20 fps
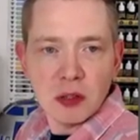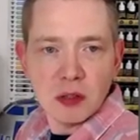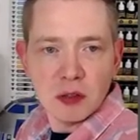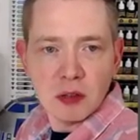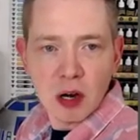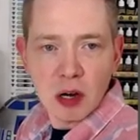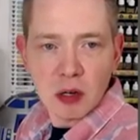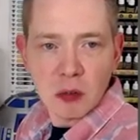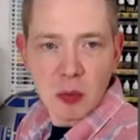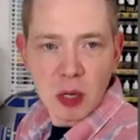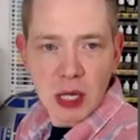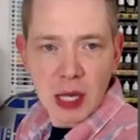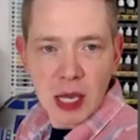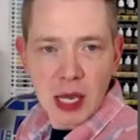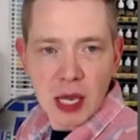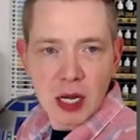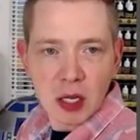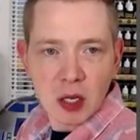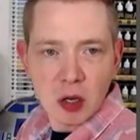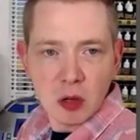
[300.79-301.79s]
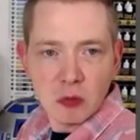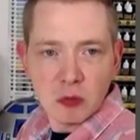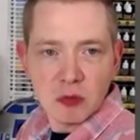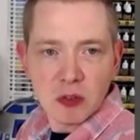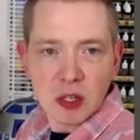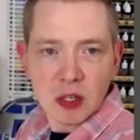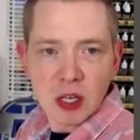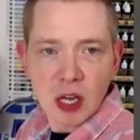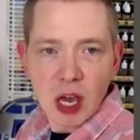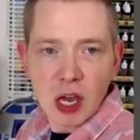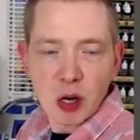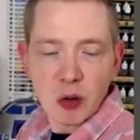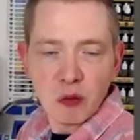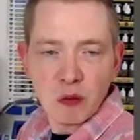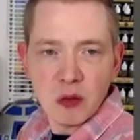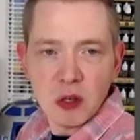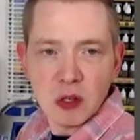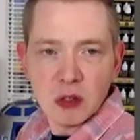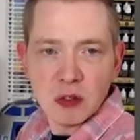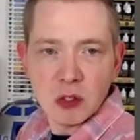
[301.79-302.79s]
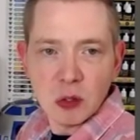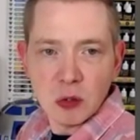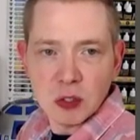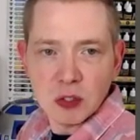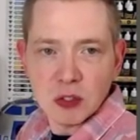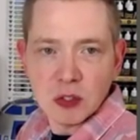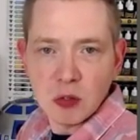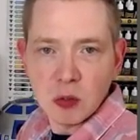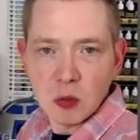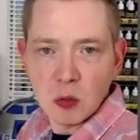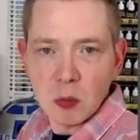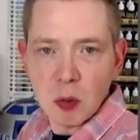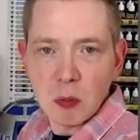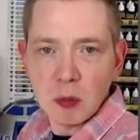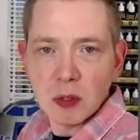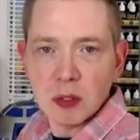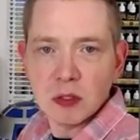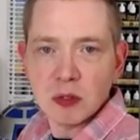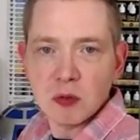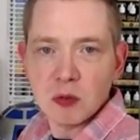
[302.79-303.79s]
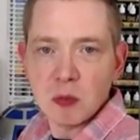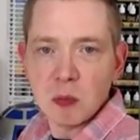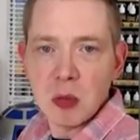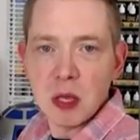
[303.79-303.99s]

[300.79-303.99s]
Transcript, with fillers: dark Mechanicum kind of feel to a suit. Remember, this was